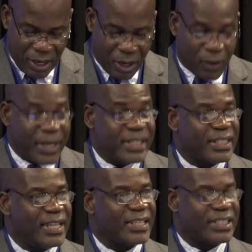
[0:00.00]
our
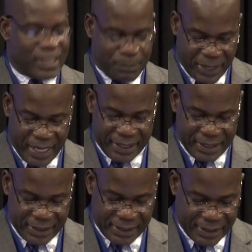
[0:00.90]
international
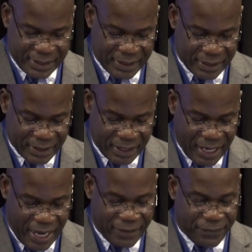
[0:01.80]
partners
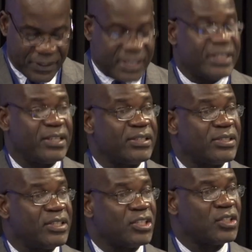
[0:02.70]
and visitors
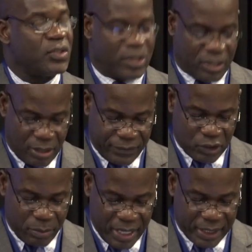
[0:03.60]
to the shore of
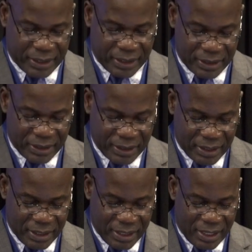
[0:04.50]
Jamaica,
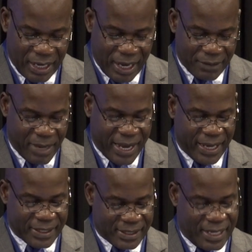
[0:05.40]
and by
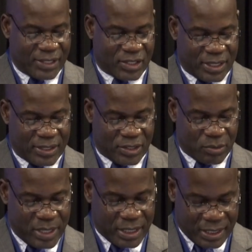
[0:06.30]
extension, the
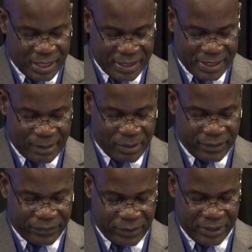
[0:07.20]
Jamaica Constabulary
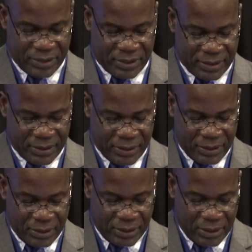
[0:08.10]
Force.
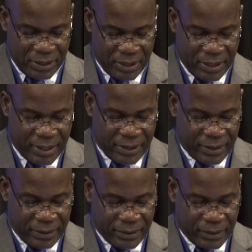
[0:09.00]

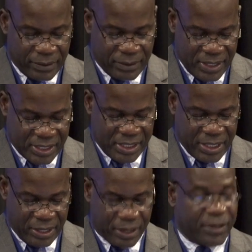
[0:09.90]
This
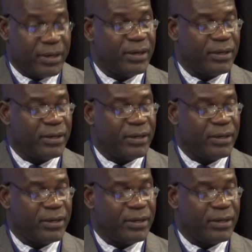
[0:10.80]
year,